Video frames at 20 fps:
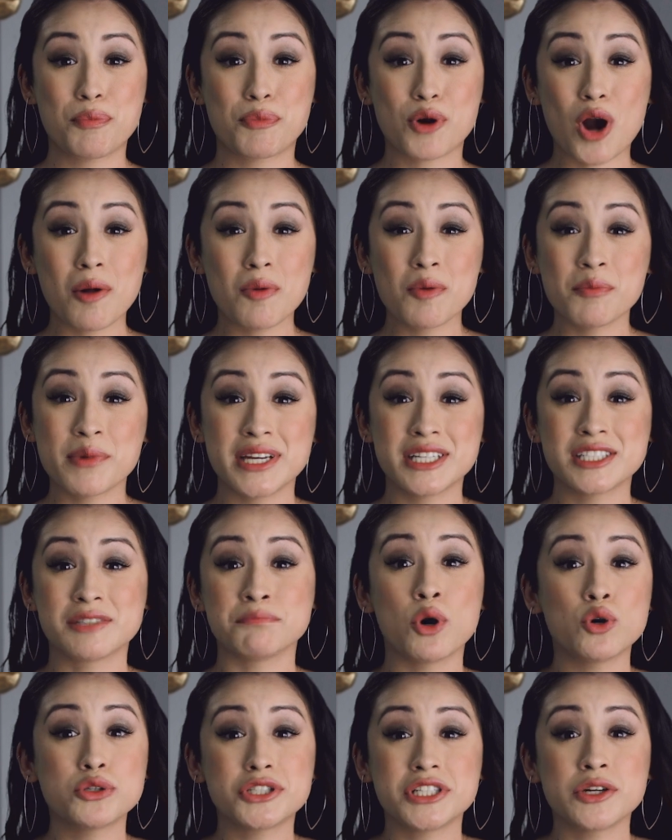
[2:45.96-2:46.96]
problem is,
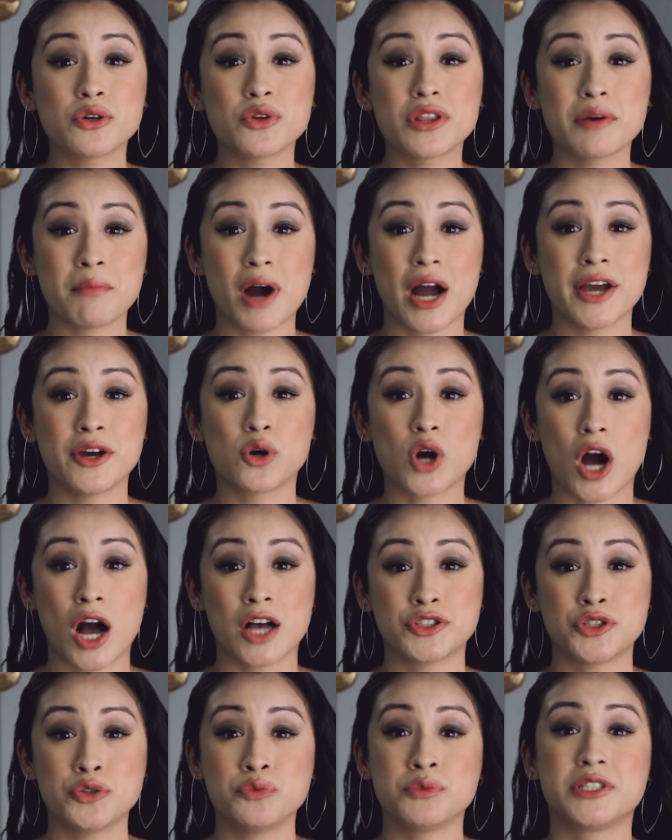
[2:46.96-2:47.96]
most Cinco de Mayo
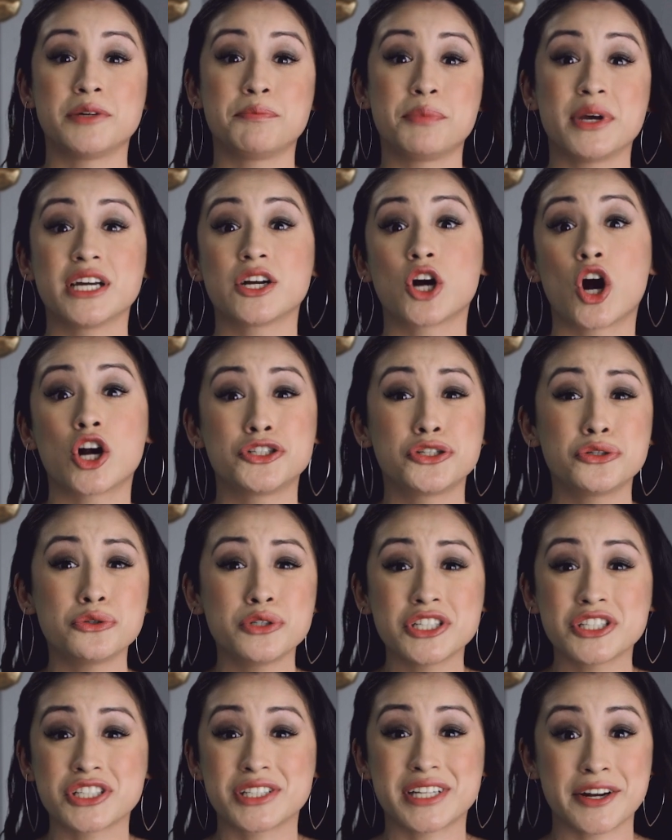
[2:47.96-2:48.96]
costumes depict
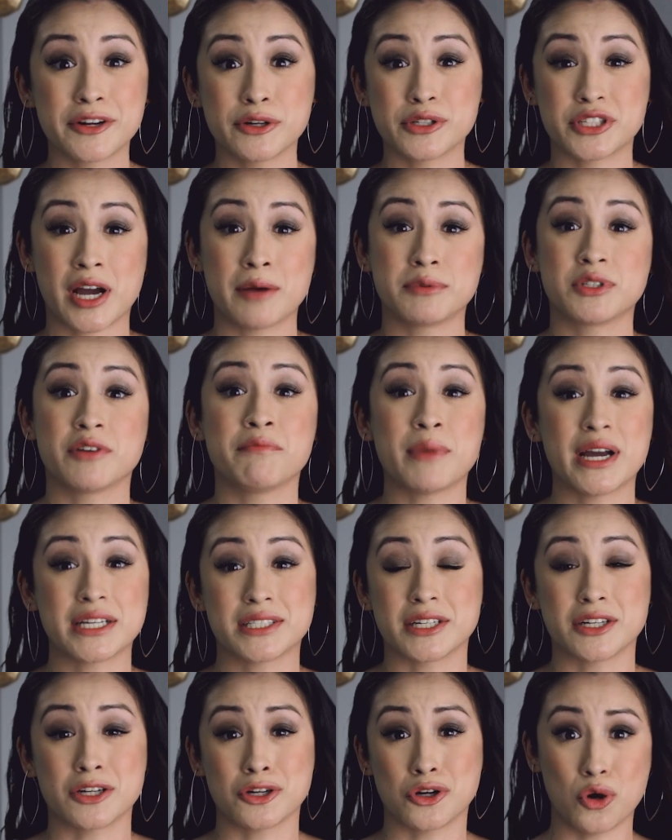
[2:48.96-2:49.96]
cartoonish stereotypes of
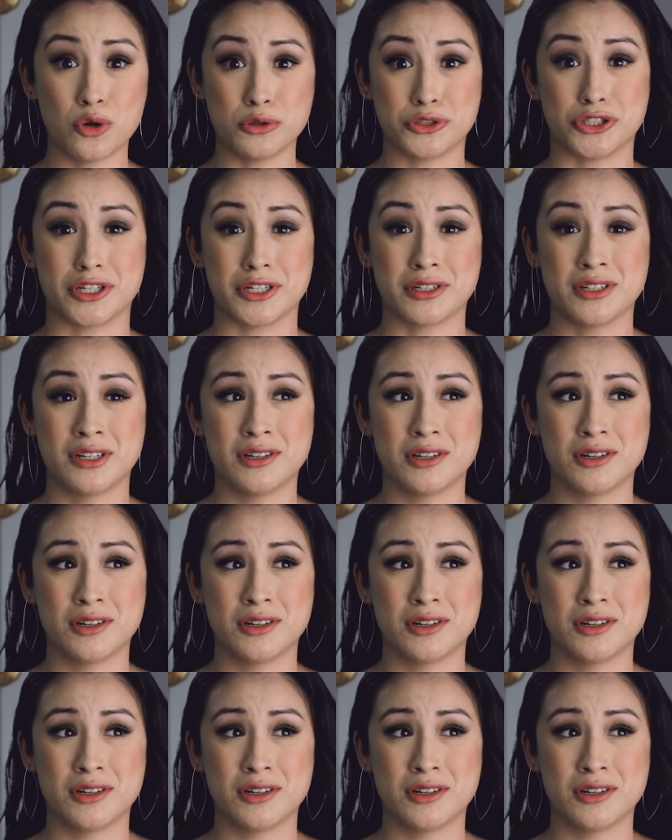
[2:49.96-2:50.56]
Mexican culture.